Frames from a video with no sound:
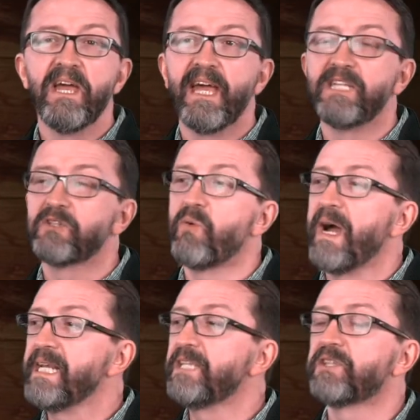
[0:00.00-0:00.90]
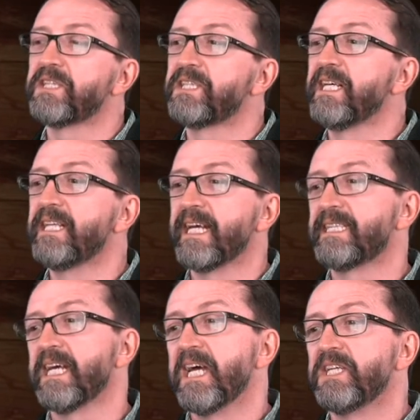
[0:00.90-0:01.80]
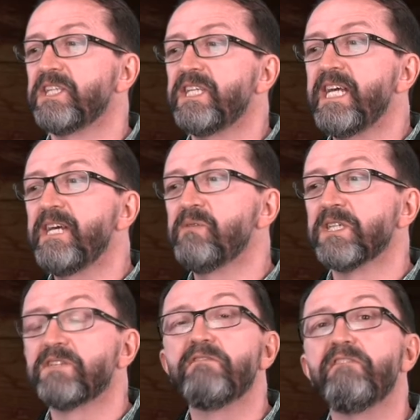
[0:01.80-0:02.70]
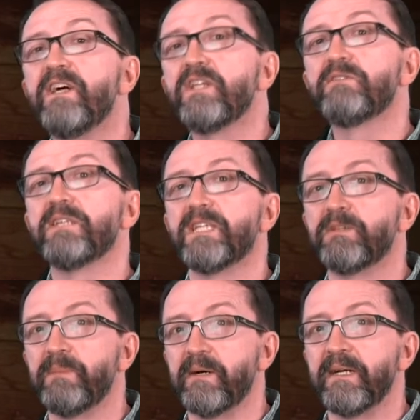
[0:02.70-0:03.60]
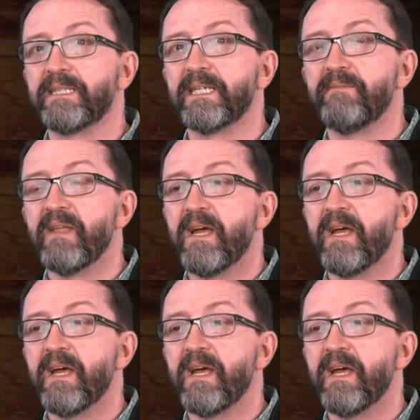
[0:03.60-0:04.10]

It's quite interesting that she was filled with the Spirit.